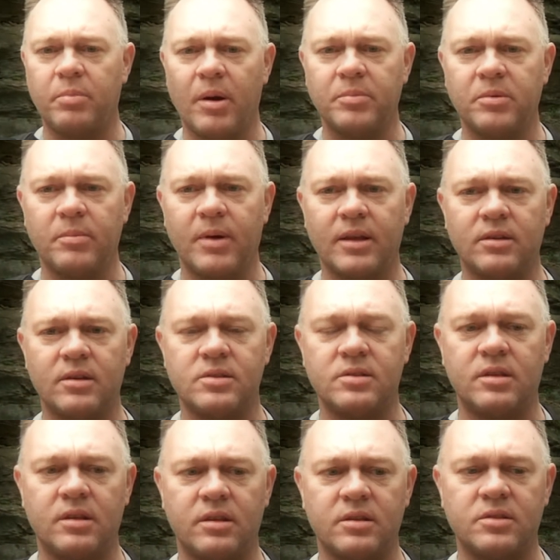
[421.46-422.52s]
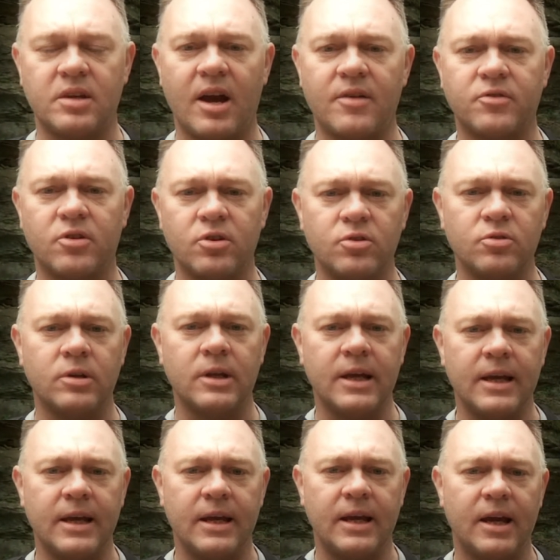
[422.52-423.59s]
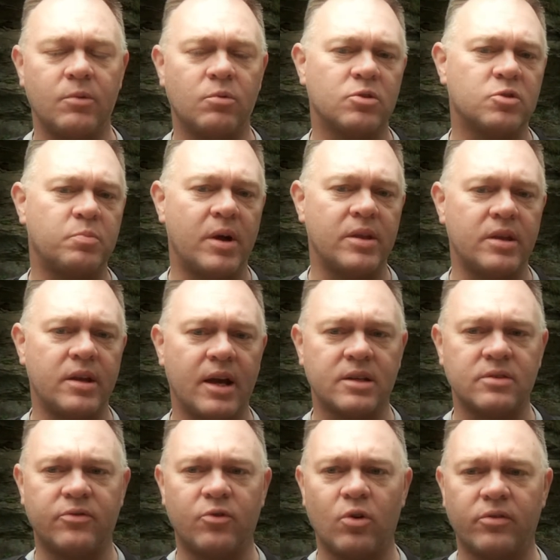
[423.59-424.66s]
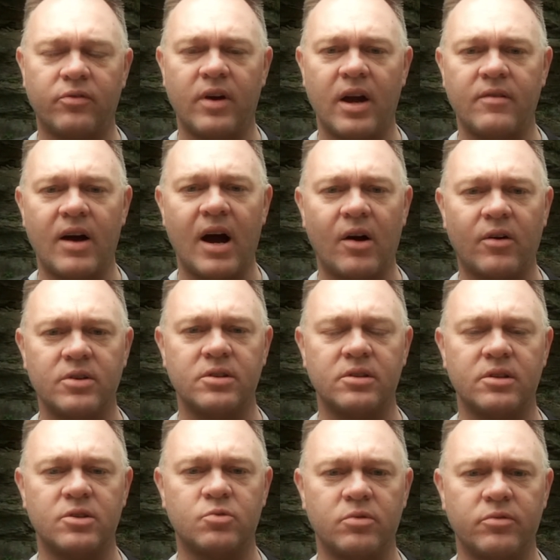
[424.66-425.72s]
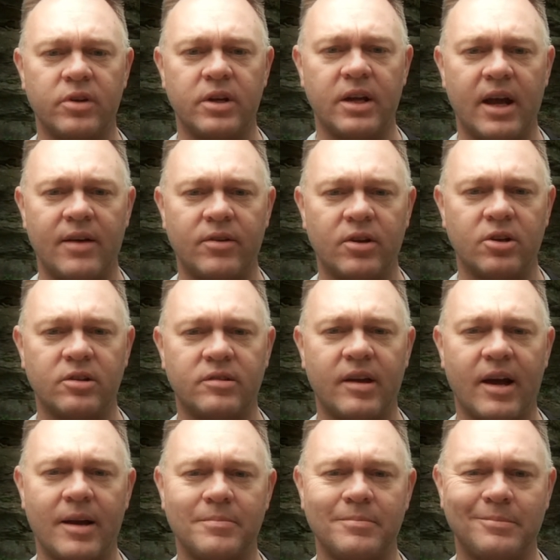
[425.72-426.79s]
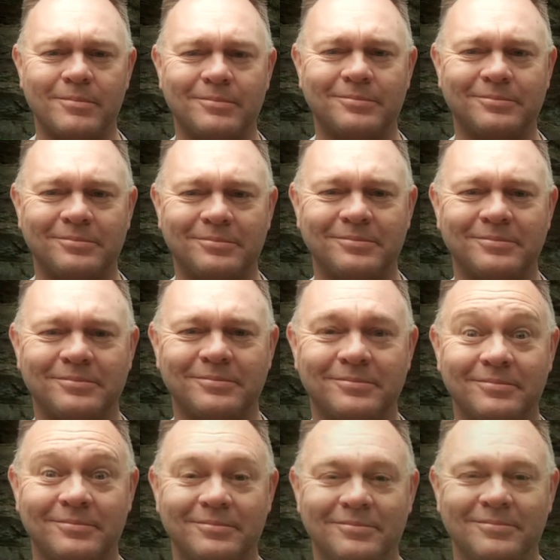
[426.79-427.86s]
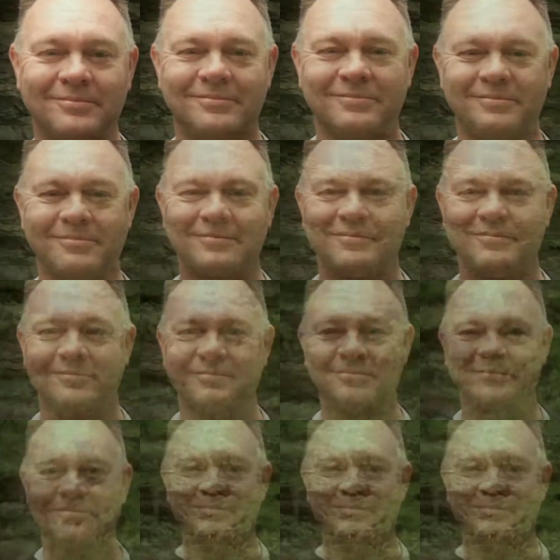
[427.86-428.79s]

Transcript: of pumped about this afternoon, and we'll spend the next 4 or 5 hours in this ravine having a good time. That's the red arrow.